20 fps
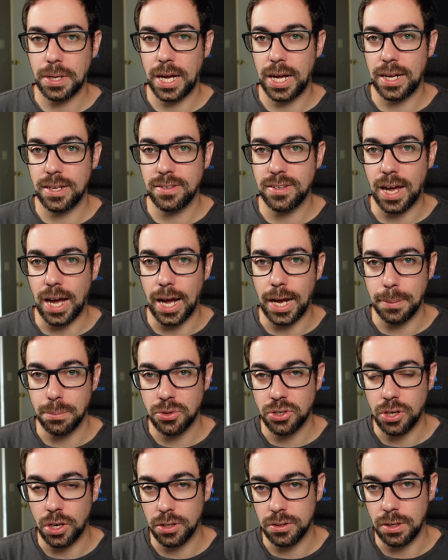up, guys?
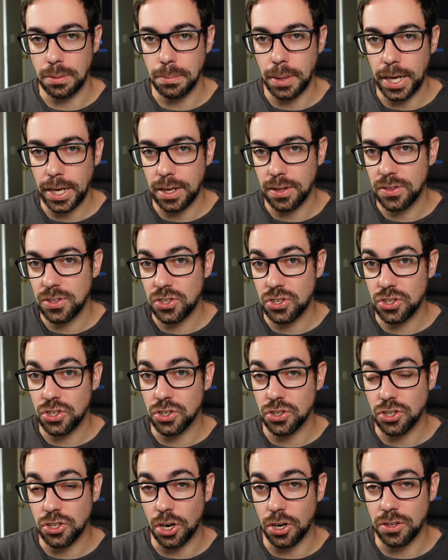I'm SaltEMike, and this is
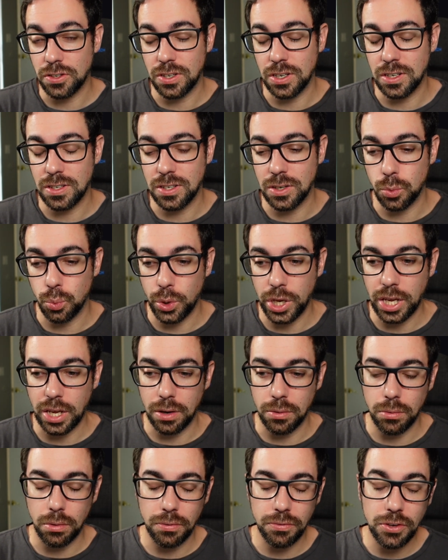your Star Citizen
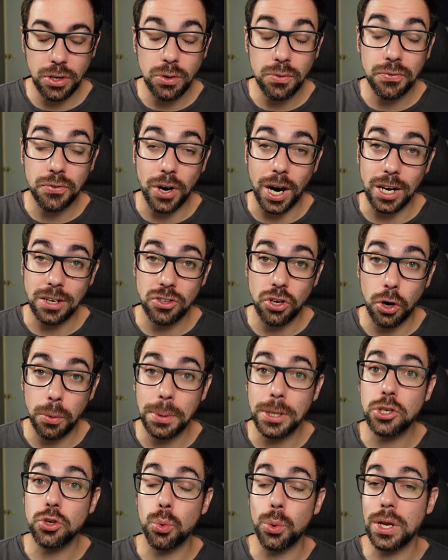Week in Review for
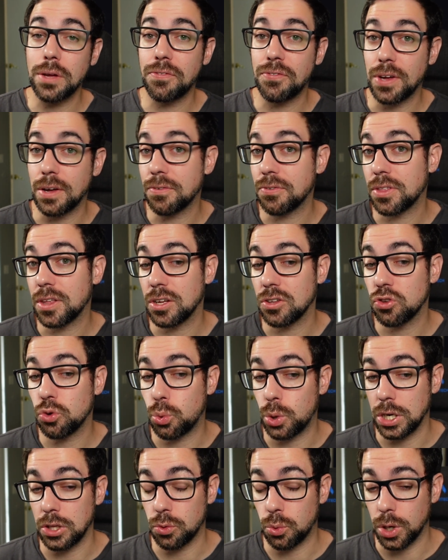October 25th,
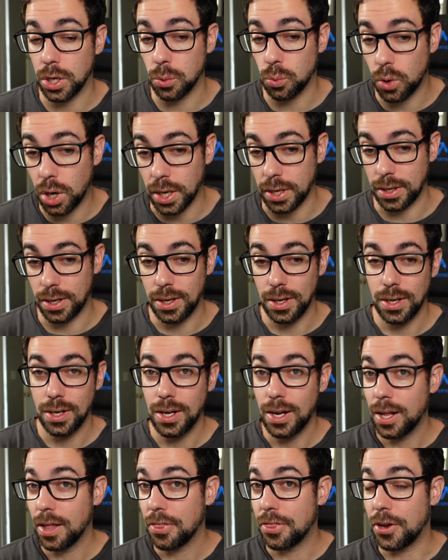2021.
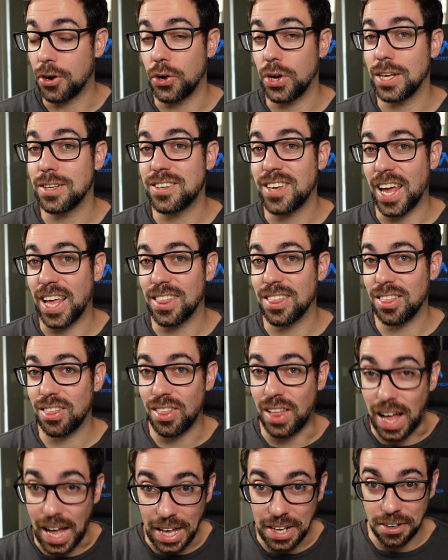There is a
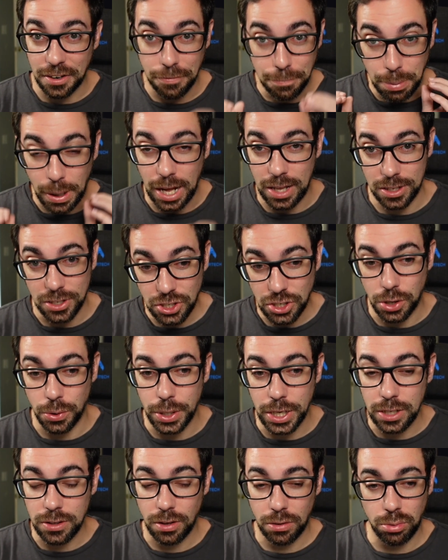lot of polish
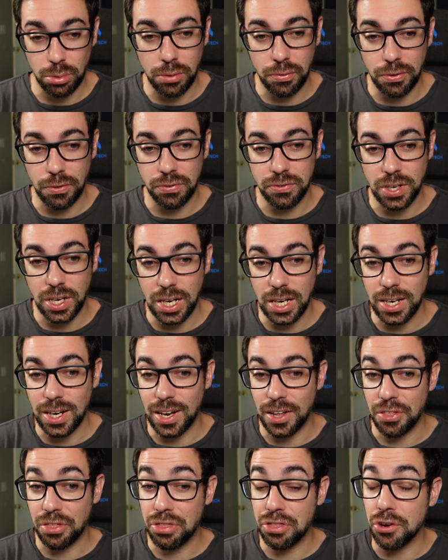going into
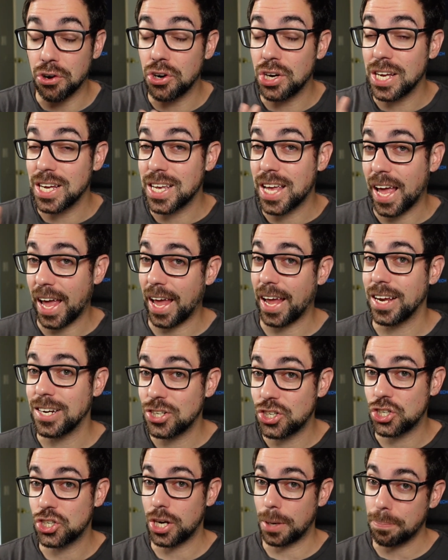3.15.
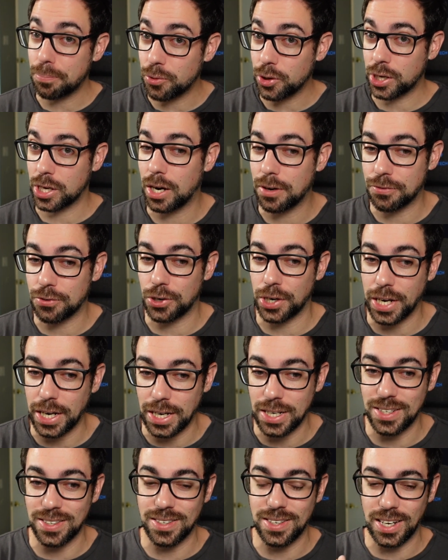30k ship recovery
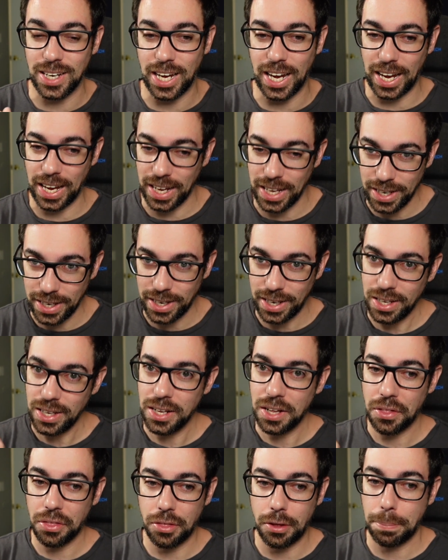is in
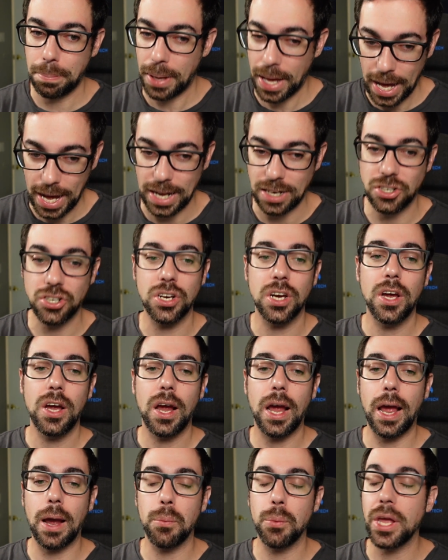the patch,
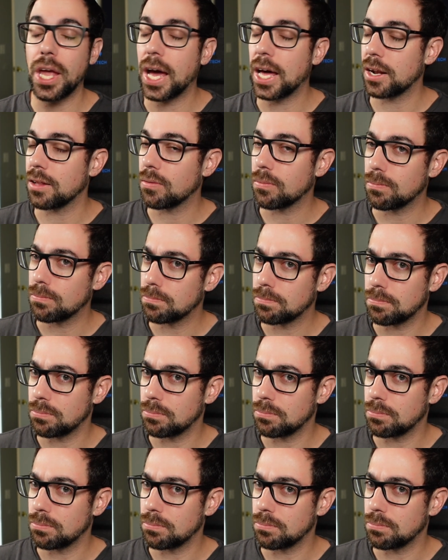and we had a